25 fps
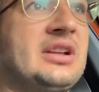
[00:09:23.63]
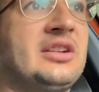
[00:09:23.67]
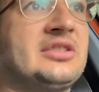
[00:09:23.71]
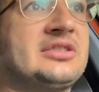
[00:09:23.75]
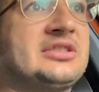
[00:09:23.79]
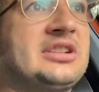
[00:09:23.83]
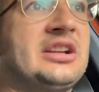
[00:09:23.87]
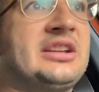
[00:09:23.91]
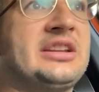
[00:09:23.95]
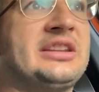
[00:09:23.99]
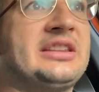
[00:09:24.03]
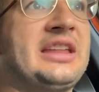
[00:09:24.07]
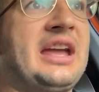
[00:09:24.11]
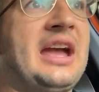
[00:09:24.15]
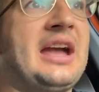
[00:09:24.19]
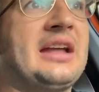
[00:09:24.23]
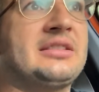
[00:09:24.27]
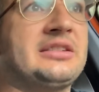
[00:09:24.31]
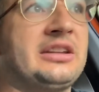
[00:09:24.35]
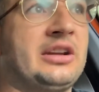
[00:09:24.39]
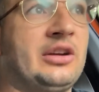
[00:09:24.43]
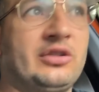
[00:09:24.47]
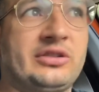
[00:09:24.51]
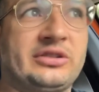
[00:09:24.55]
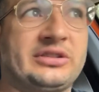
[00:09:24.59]
I'll tell you
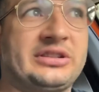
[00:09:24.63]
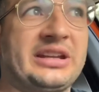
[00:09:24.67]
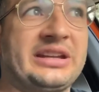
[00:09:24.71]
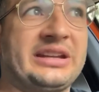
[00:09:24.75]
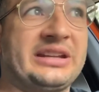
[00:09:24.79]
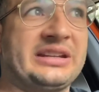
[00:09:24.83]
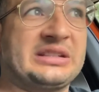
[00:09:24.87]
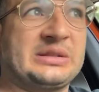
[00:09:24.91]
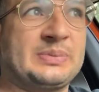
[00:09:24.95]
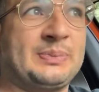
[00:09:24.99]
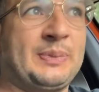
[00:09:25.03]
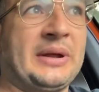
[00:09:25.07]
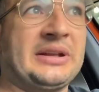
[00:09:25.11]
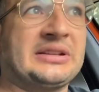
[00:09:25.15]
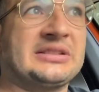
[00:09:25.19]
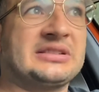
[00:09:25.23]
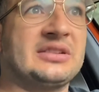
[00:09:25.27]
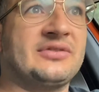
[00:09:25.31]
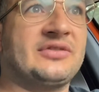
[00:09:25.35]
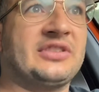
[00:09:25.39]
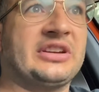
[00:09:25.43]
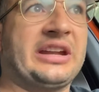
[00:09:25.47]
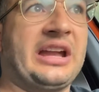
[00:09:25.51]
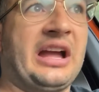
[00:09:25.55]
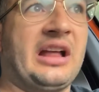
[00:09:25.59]
that. The only thing
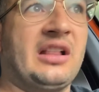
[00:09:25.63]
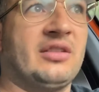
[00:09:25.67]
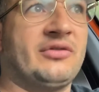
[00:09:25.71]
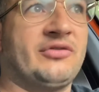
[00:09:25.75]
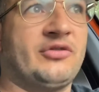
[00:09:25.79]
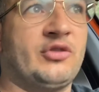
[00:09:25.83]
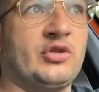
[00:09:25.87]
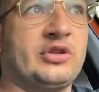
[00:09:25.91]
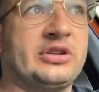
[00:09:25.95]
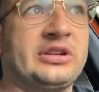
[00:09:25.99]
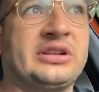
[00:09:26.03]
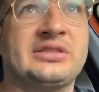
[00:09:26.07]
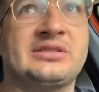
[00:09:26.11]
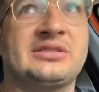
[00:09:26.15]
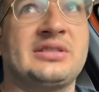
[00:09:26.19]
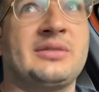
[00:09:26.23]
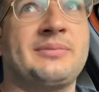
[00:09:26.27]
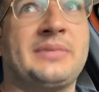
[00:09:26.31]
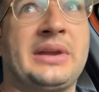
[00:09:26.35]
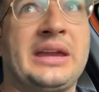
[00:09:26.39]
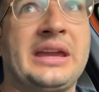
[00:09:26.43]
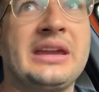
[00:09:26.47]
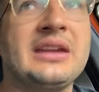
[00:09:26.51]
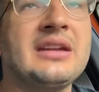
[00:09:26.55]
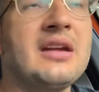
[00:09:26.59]
expensive in California to
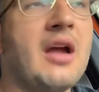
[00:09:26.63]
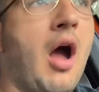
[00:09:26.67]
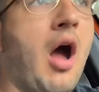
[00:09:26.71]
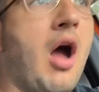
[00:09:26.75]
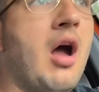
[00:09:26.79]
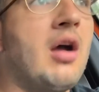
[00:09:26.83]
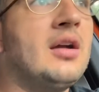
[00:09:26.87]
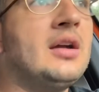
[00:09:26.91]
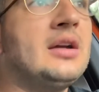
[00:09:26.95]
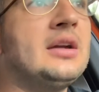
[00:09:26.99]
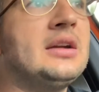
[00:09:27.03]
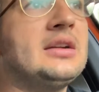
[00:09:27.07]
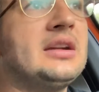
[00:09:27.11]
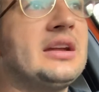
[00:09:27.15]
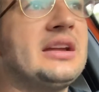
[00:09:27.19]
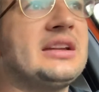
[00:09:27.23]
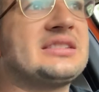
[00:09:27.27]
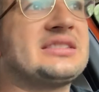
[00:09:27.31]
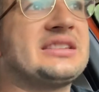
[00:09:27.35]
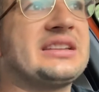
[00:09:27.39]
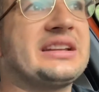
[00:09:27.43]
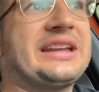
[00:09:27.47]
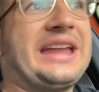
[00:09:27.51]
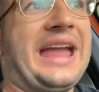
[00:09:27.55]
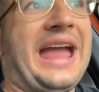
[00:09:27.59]
me
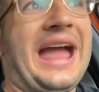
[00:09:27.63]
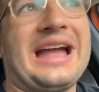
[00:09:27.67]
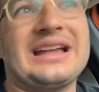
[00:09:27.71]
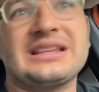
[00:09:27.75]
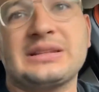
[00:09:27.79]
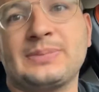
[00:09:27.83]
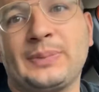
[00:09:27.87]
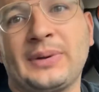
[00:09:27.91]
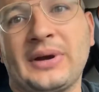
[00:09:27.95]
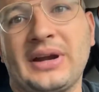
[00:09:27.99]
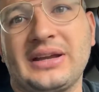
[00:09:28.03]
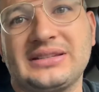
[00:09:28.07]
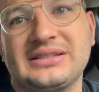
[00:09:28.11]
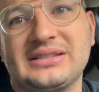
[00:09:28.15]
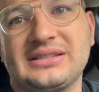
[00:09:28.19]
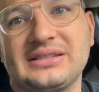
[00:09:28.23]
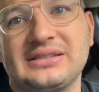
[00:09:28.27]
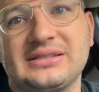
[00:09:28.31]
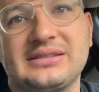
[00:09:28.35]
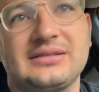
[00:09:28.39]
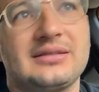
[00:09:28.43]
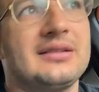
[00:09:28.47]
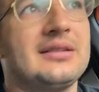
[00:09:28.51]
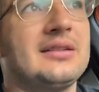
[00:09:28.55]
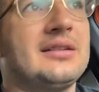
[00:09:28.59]
is the gas
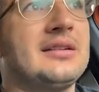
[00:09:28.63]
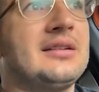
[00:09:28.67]
prices.